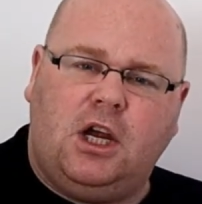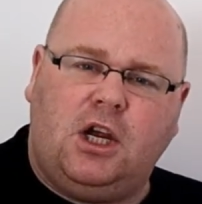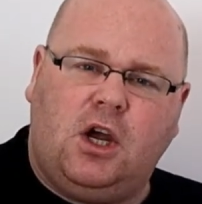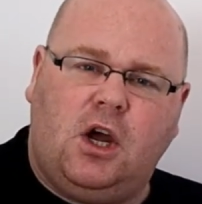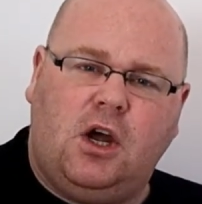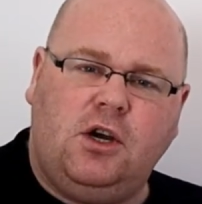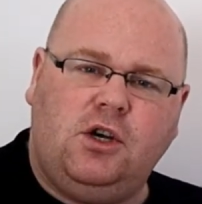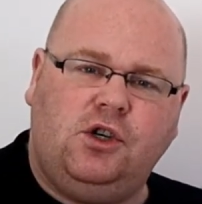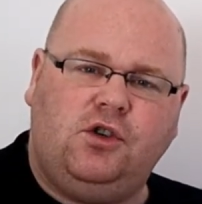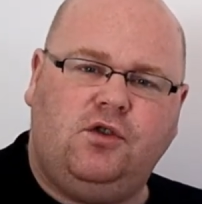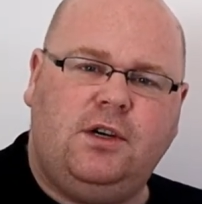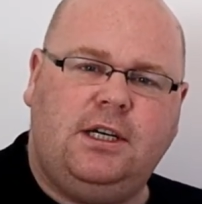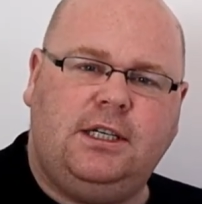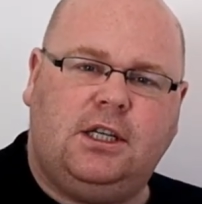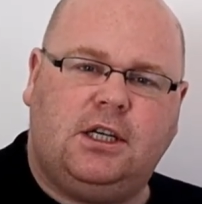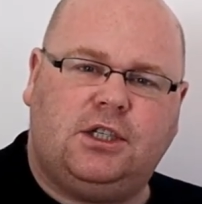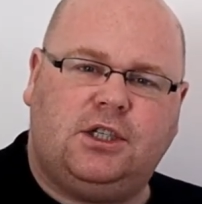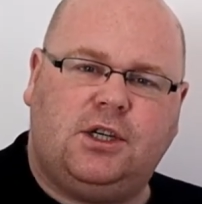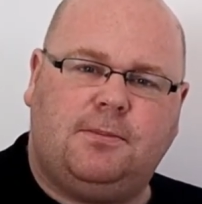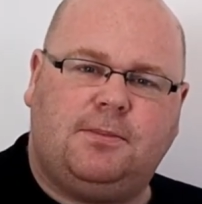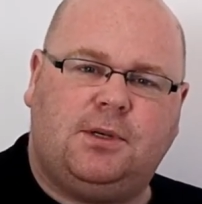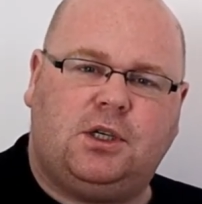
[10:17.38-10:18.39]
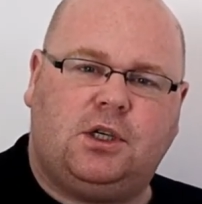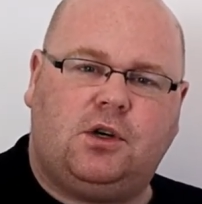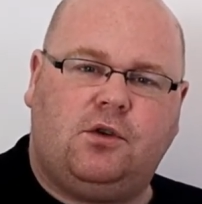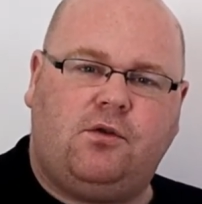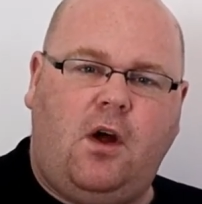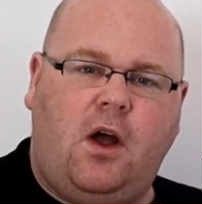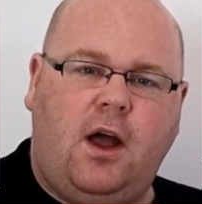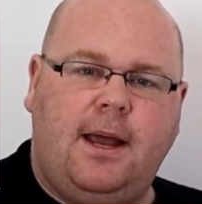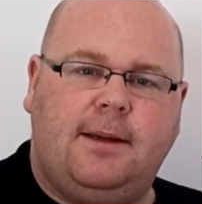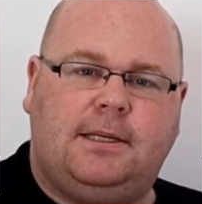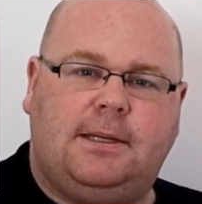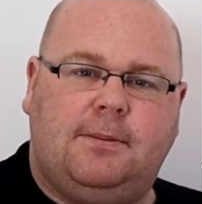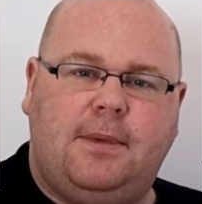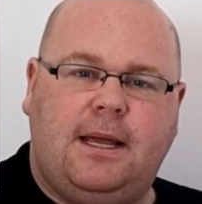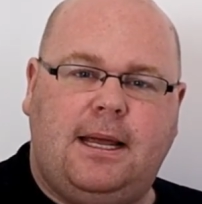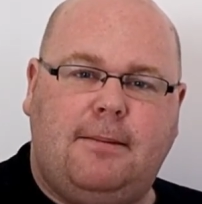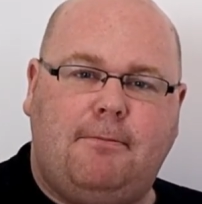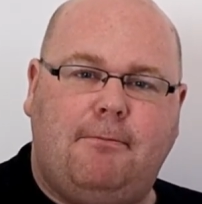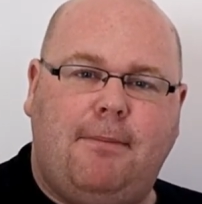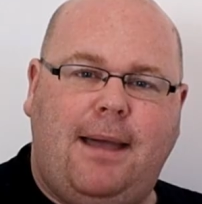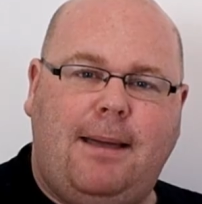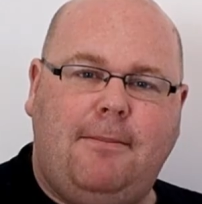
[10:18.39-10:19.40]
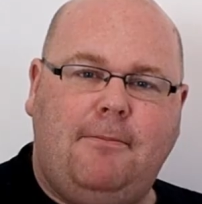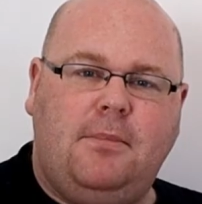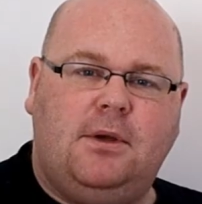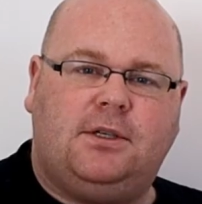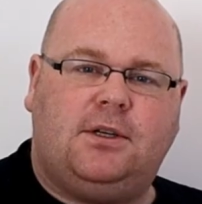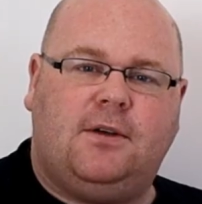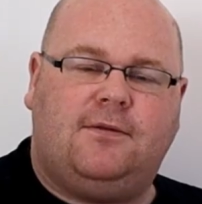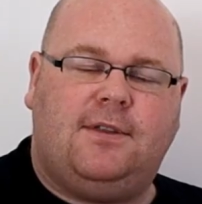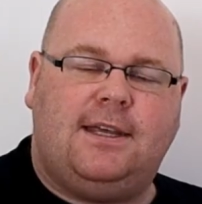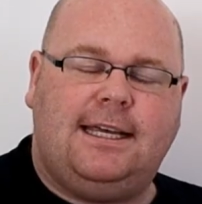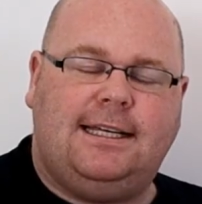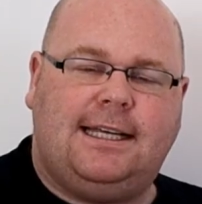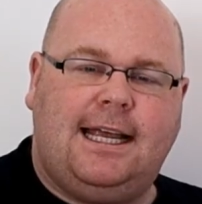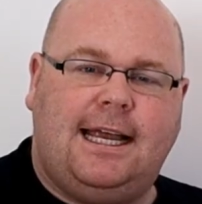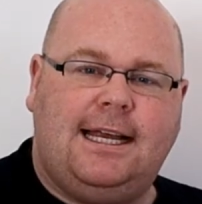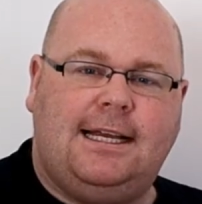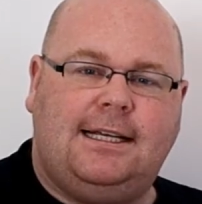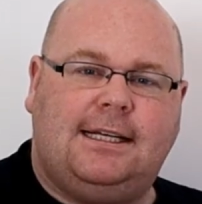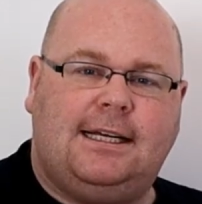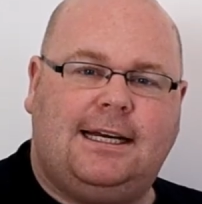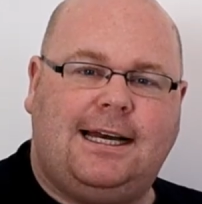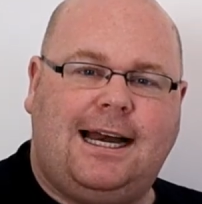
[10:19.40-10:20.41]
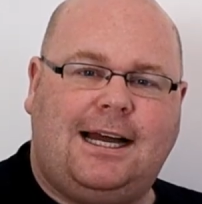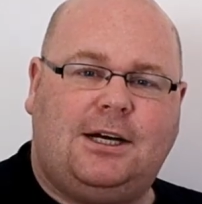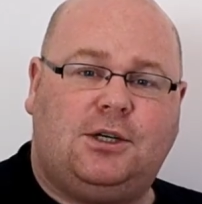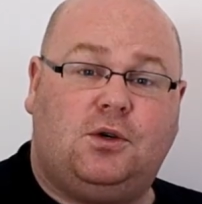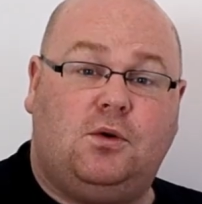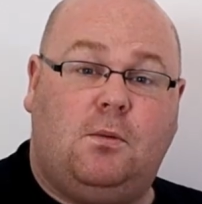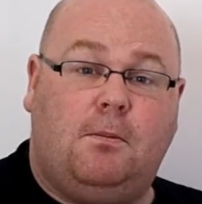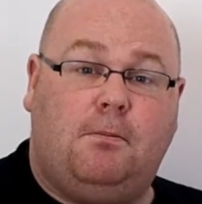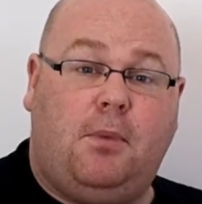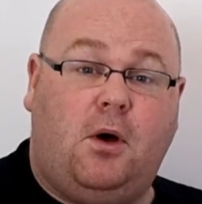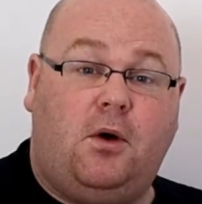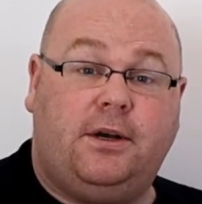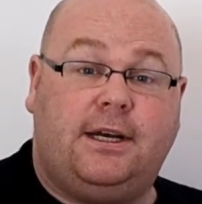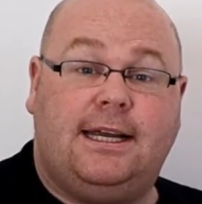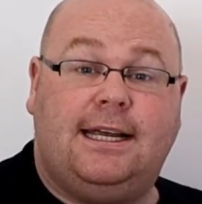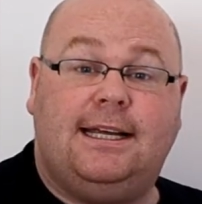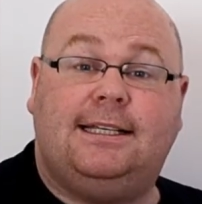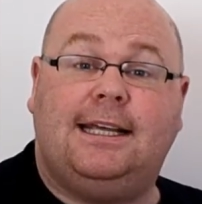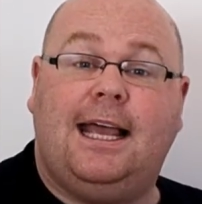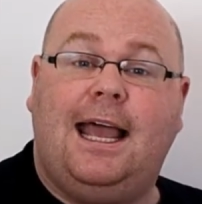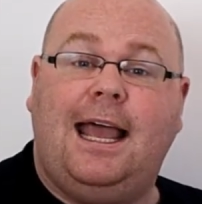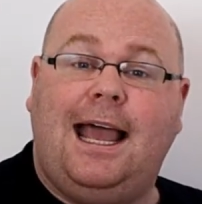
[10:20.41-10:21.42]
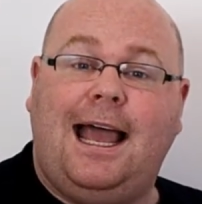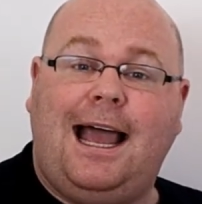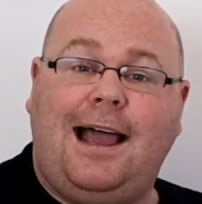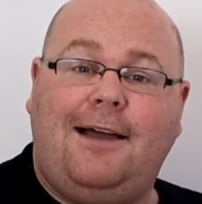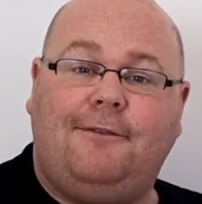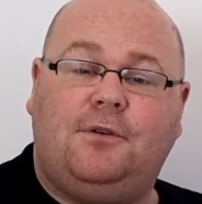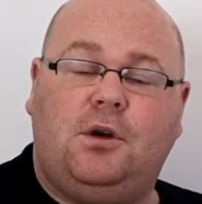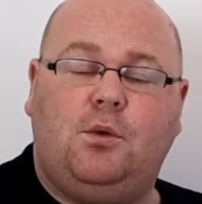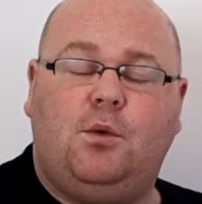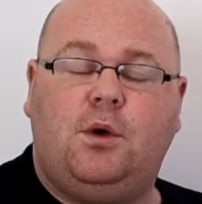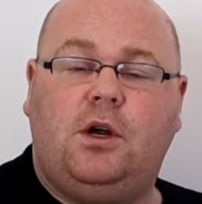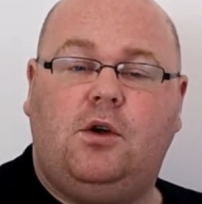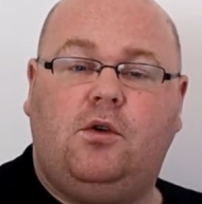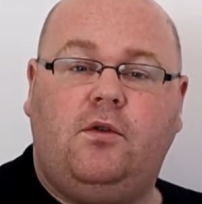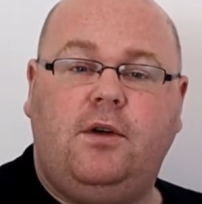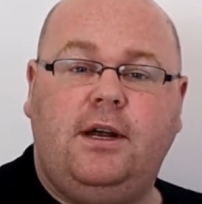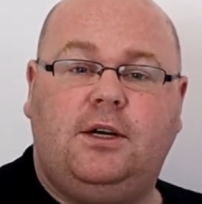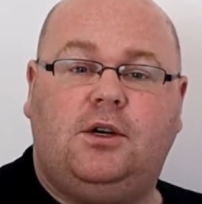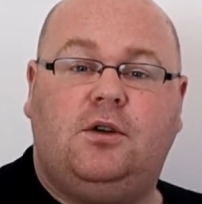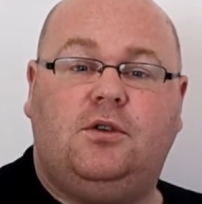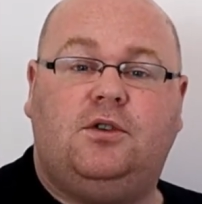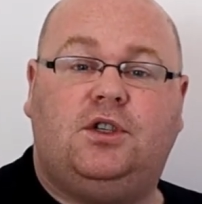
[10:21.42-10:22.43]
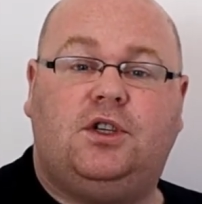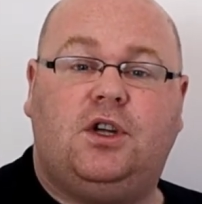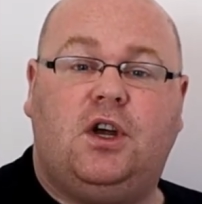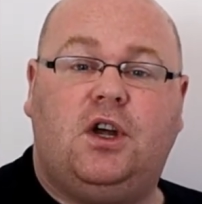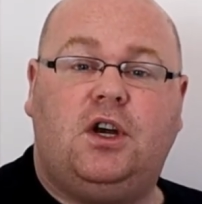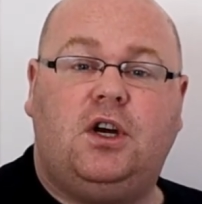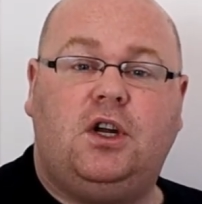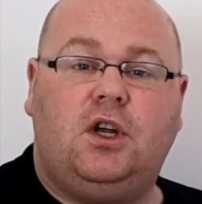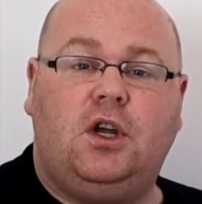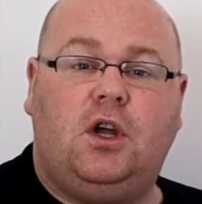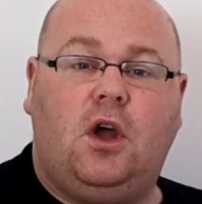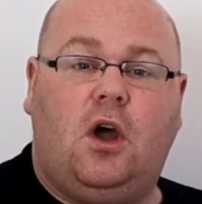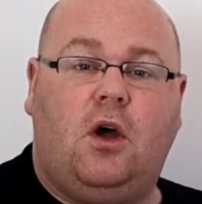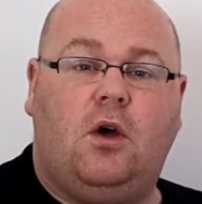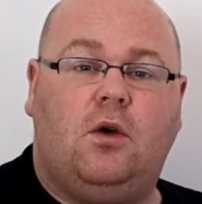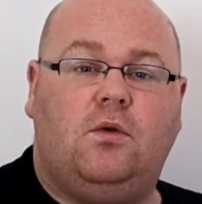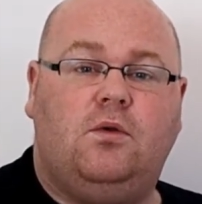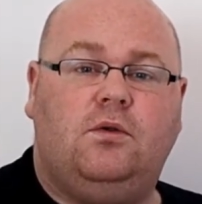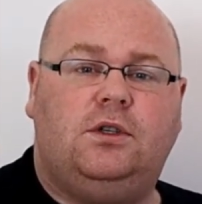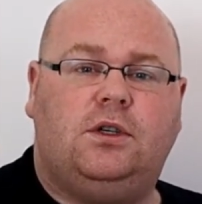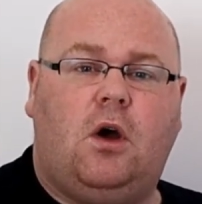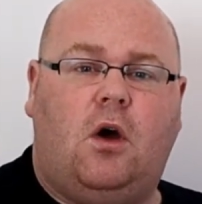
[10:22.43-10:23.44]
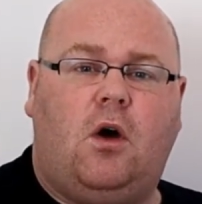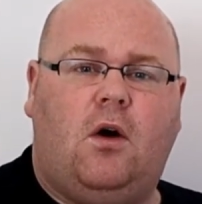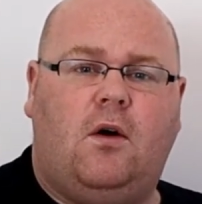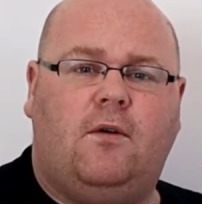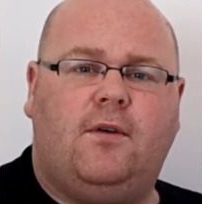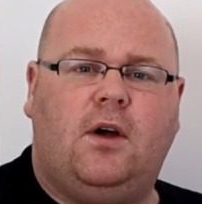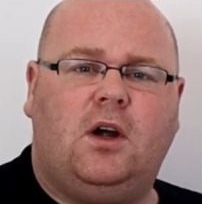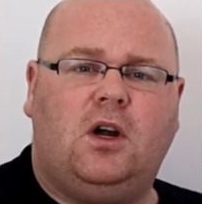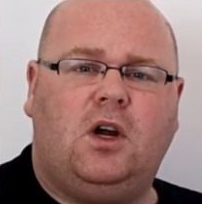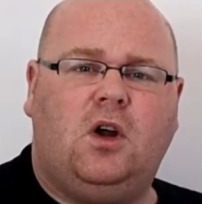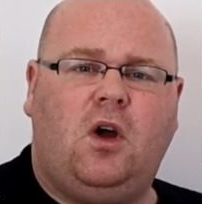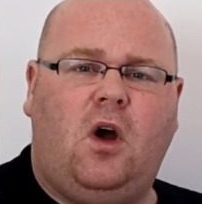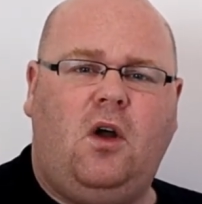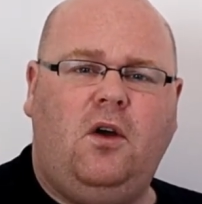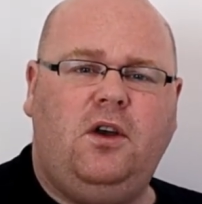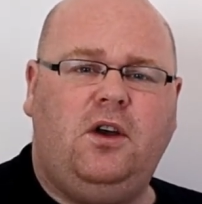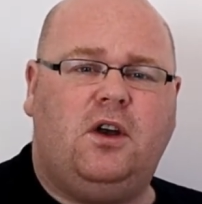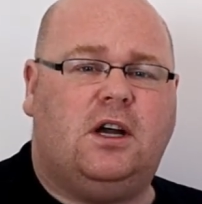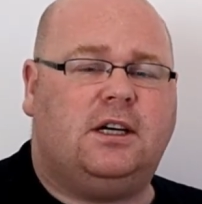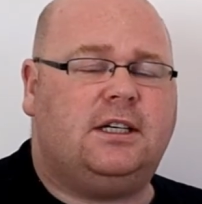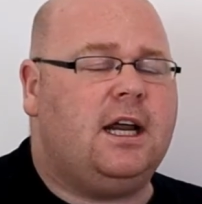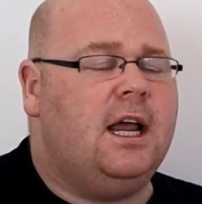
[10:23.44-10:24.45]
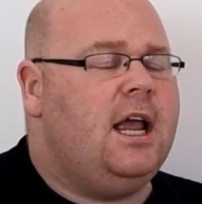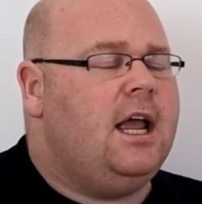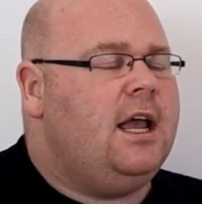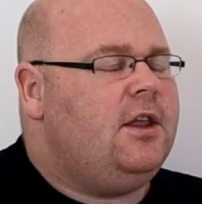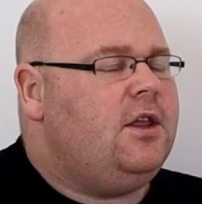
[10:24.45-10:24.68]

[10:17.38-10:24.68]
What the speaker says: Countries that subscribe to being members of these international bodies have to agree to certain codes of conduct